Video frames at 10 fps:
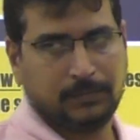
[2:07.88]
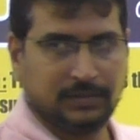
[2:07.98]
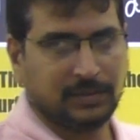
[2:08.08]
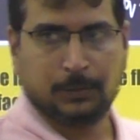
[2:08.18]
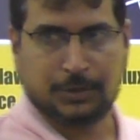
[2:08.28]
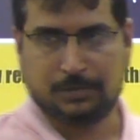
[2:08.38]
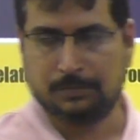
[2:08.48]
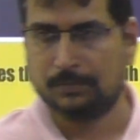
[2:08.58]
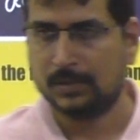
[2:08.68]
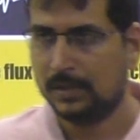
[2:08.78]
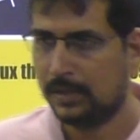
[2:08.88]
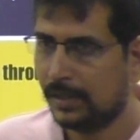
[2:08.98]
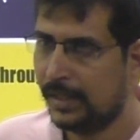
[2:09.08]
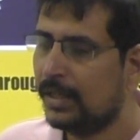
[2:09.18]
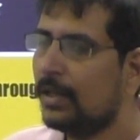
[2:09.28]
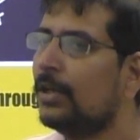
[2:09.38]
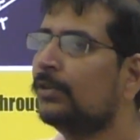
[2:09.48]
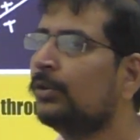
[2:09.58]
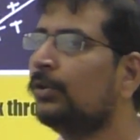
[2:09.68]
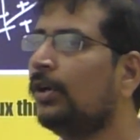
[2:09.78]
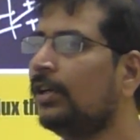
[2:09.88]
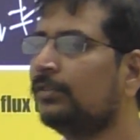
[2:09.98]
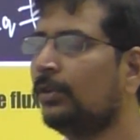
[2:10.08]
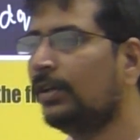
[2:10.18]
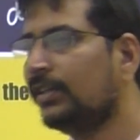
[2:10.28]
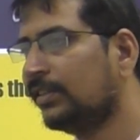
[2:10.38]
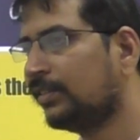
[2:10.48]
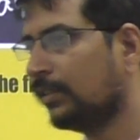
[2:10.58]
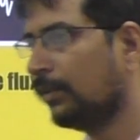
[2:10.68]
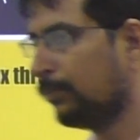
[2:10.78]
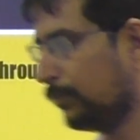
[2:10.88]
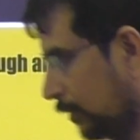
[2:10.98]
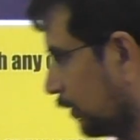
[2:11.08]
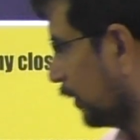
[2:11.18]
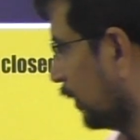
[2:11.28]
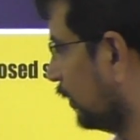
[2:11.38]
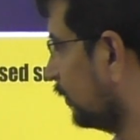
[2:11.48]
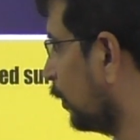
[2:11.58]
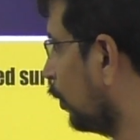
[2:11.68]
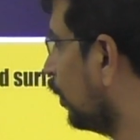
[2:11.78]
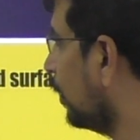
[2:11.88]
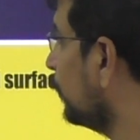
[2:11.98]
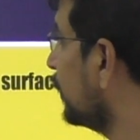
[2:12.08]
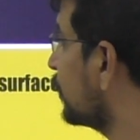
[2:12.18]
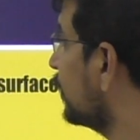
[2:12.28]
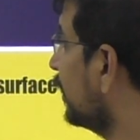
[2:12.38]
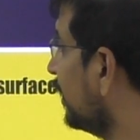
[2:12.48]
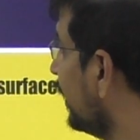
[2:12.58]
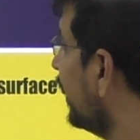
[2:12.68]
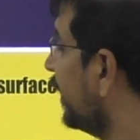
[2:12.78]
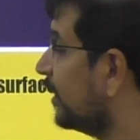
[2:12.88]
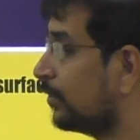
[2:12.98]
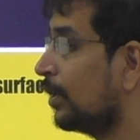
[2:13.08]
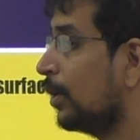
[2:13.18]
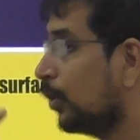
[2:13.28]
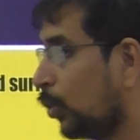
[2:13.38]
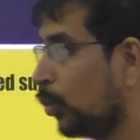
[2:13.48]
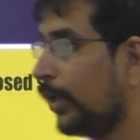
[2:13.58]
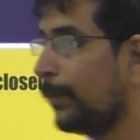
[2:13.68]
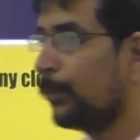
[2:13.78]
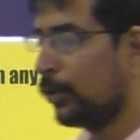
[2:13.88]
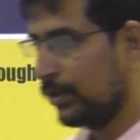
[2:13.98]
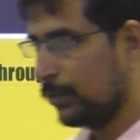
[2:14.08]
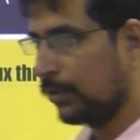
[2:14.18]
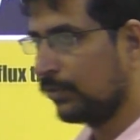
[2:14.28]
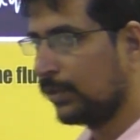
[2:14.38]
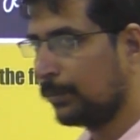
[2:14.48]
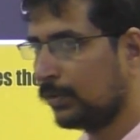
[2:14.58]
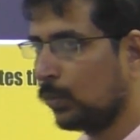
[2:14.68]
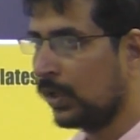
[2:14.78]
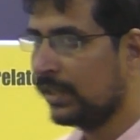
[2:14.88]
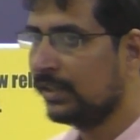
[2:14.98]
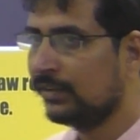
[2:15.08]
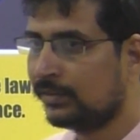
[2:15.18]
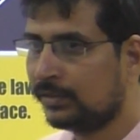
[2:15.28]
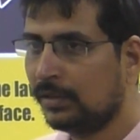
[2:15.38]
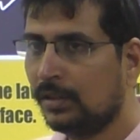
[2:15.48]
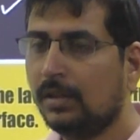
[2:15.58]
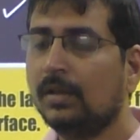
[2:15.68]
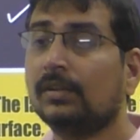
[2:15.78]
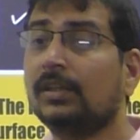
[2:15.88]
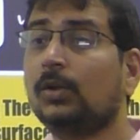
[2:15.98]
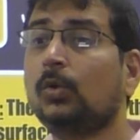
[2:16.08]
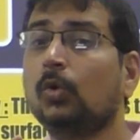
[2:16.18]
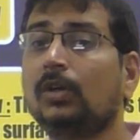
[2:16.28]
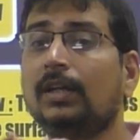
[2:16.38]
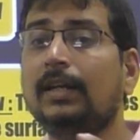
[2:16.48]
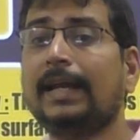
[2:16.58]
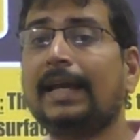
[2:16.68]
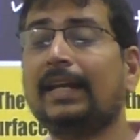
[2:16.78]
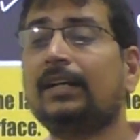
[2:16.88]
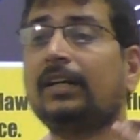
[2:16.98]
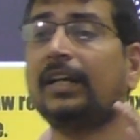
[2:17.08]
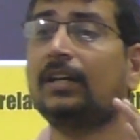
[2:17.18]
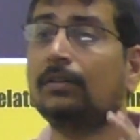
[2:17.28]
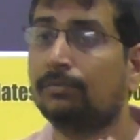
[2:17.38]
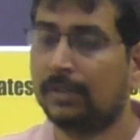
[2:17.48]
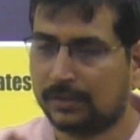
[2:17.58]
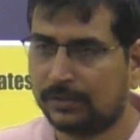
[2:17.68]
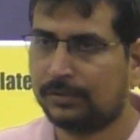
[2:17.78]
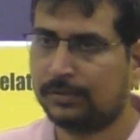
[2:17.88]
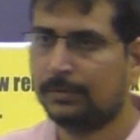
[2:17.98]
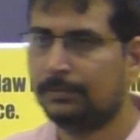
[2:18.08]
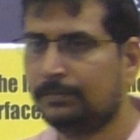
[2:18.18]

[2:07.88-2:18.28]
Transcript: Is a question, right? So Gauss law is a law which relates two important concepts. One is the total electric flux.